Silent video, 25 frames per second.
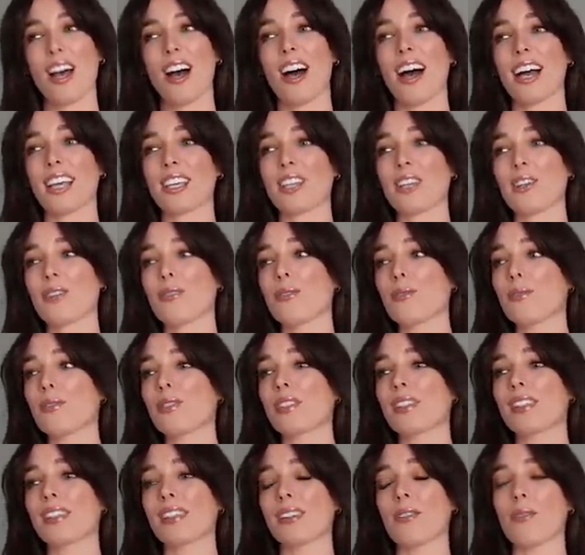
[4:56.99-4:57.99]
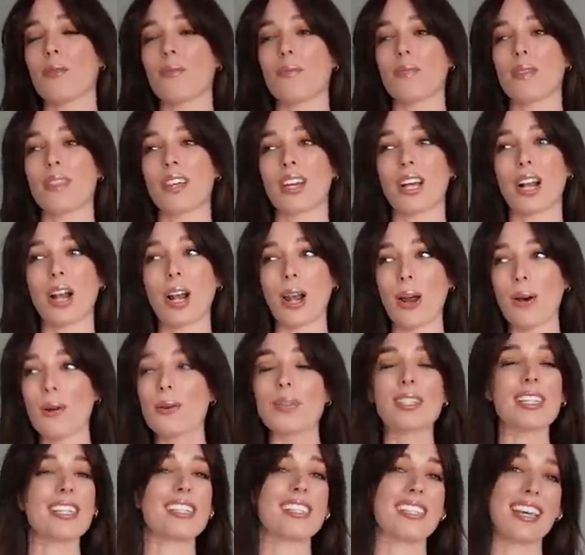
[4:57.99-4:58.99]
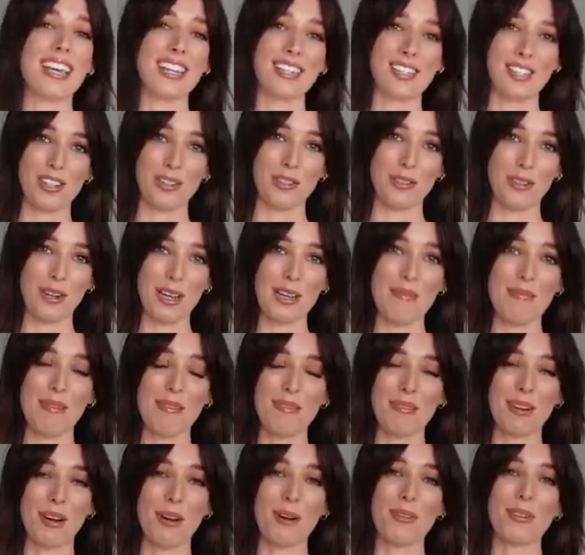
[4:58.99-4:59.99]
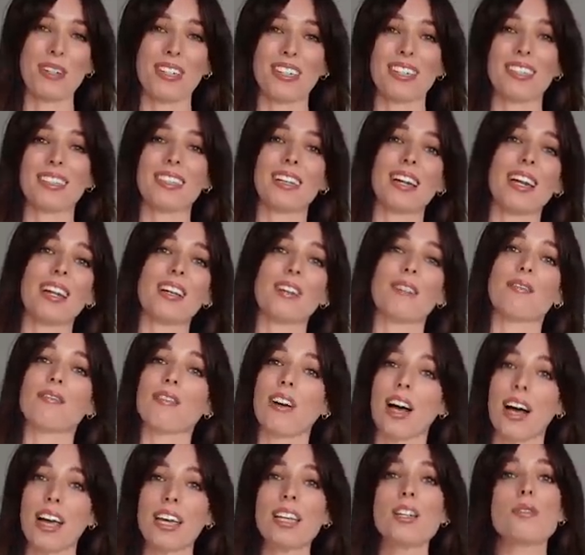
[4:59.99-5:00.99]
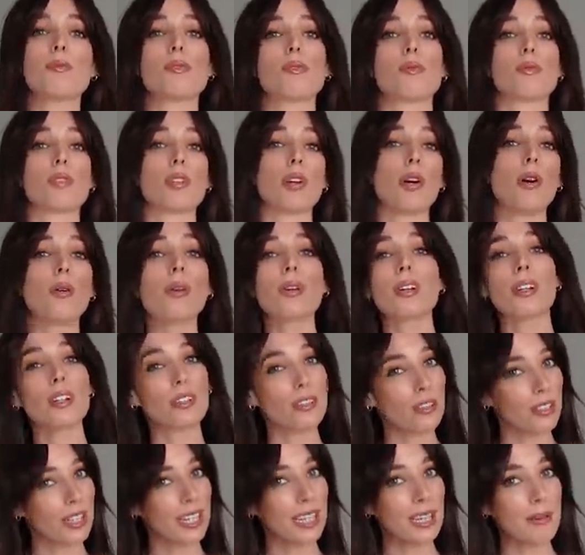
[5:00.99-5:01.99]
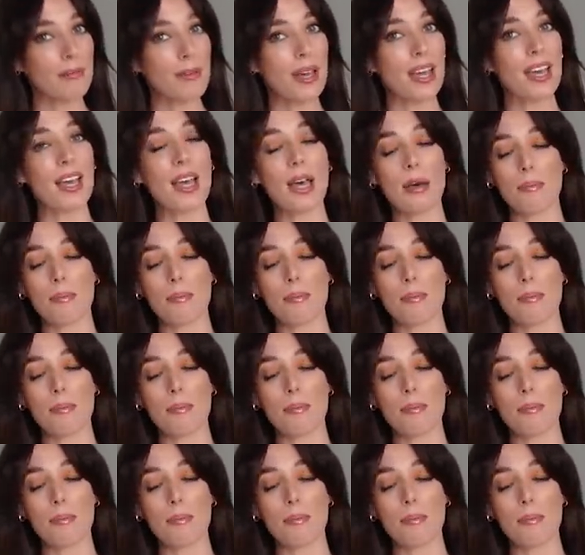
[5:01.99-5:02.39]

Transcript: I used the closest thing to cream of coconut that I could find, which was coconut cream,